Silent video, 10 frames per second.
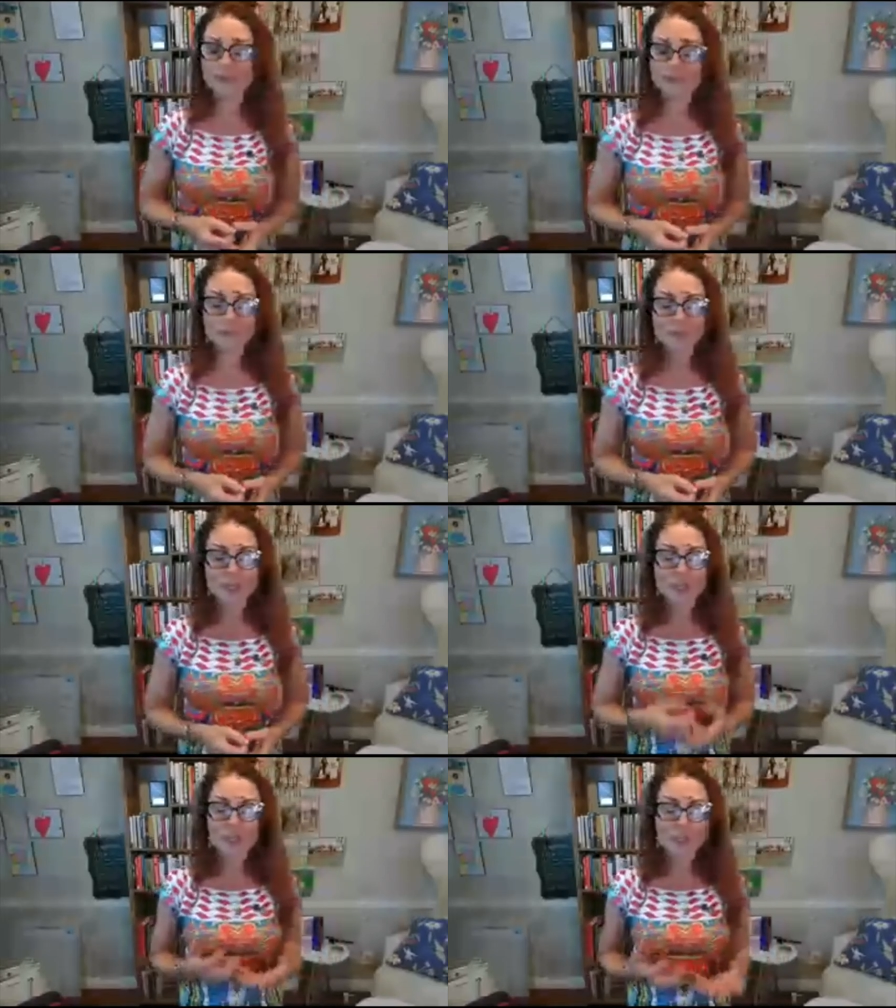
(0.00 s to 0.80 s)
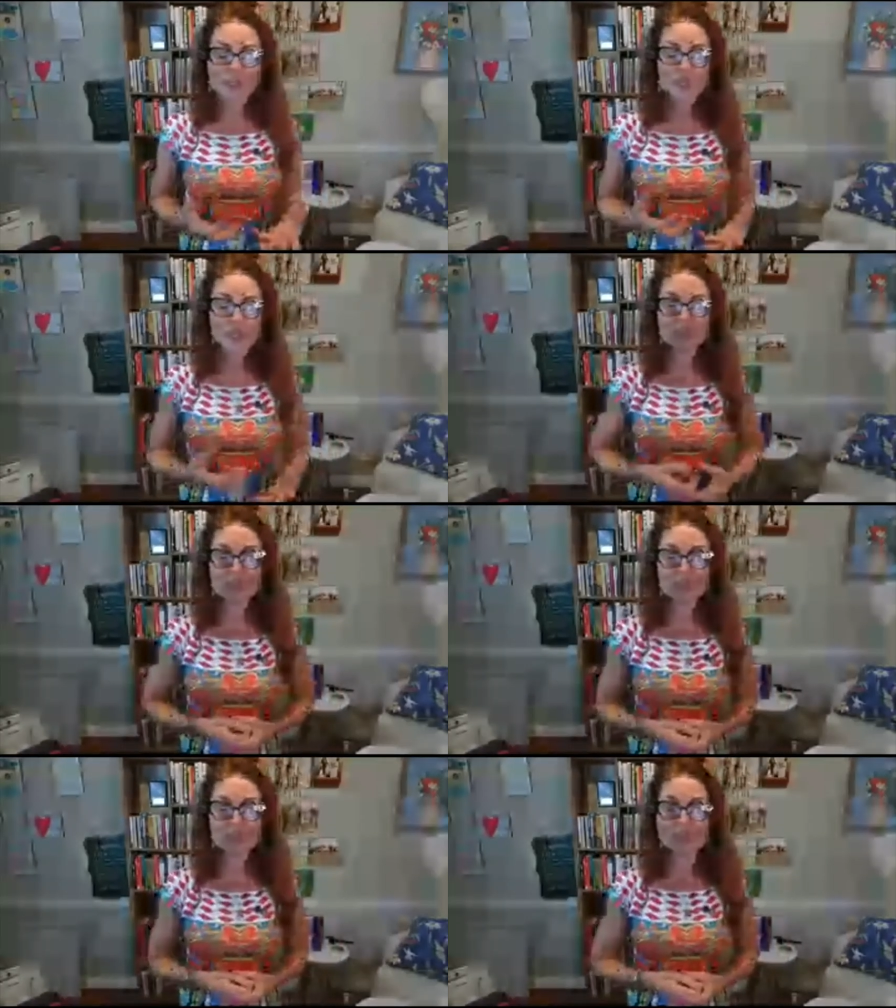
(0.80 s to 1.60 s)
uh, training centers
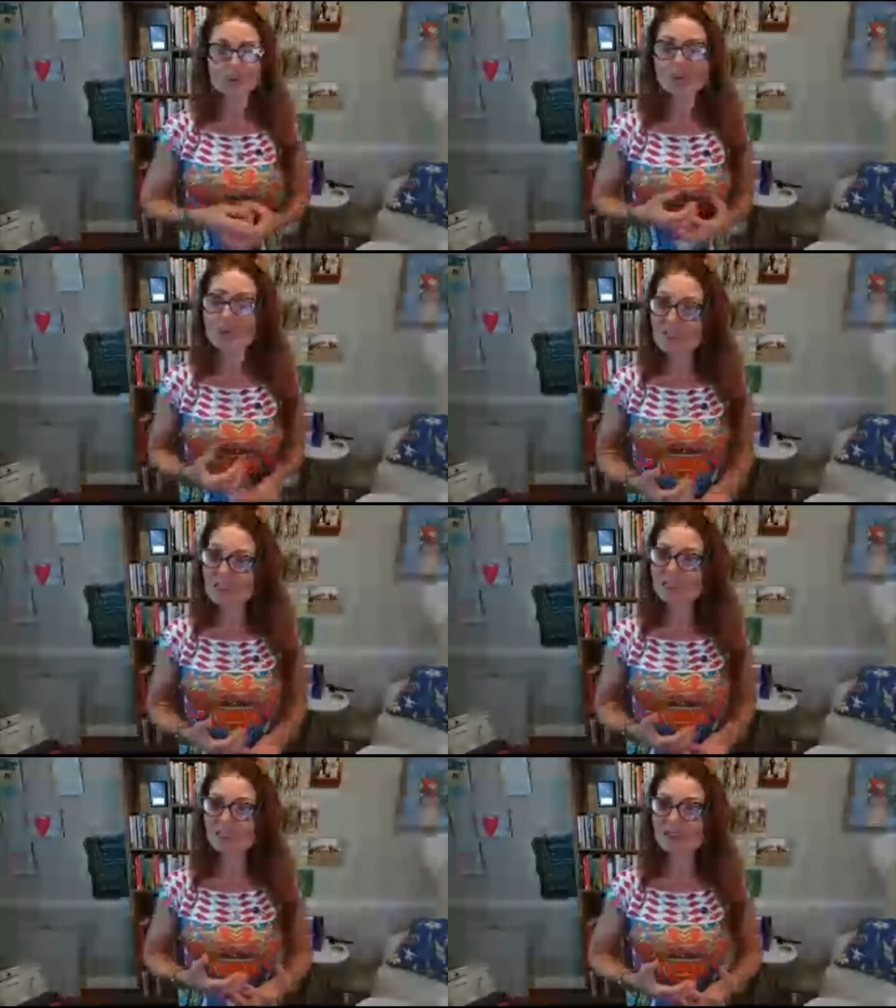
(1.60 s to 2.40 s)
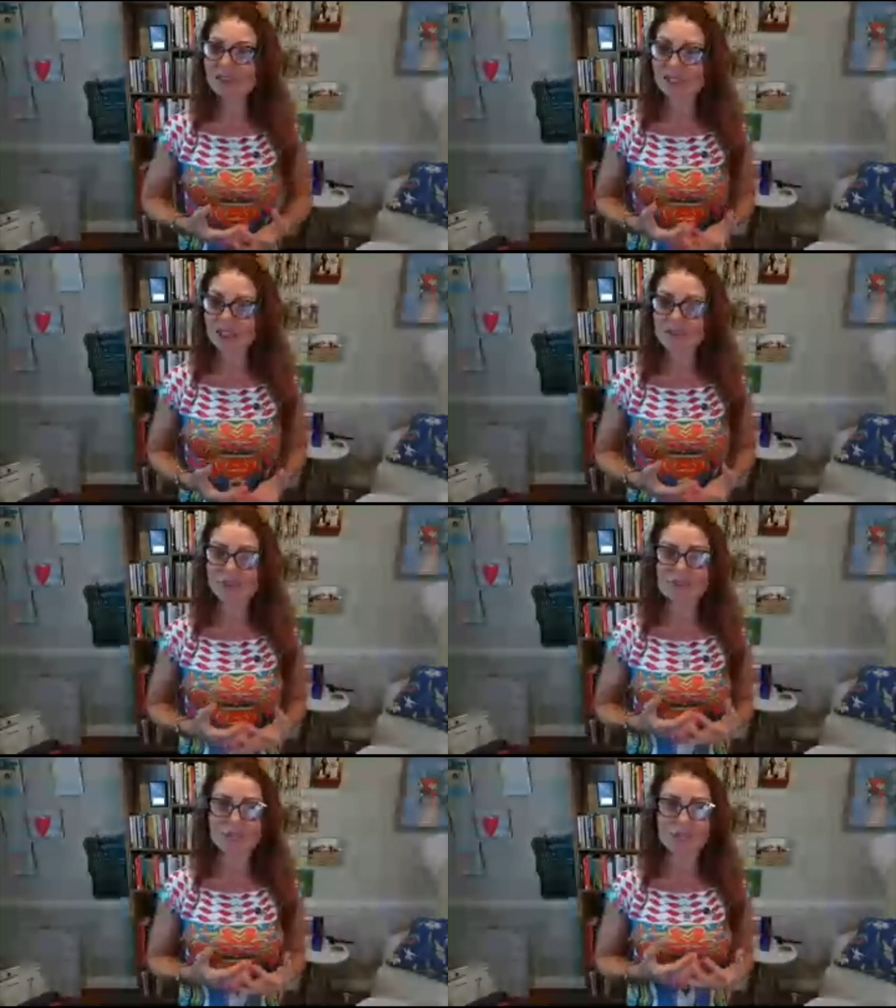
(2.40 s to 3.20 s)
we've seen this enough and
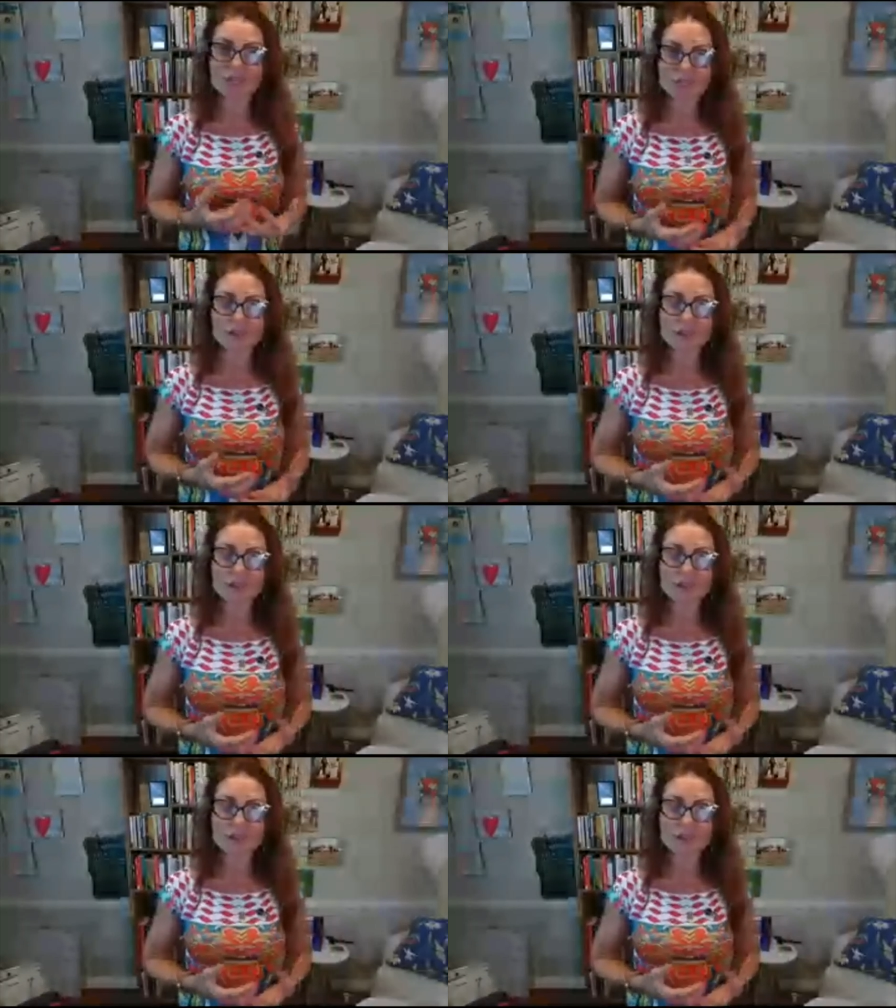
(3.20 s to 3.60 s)
enough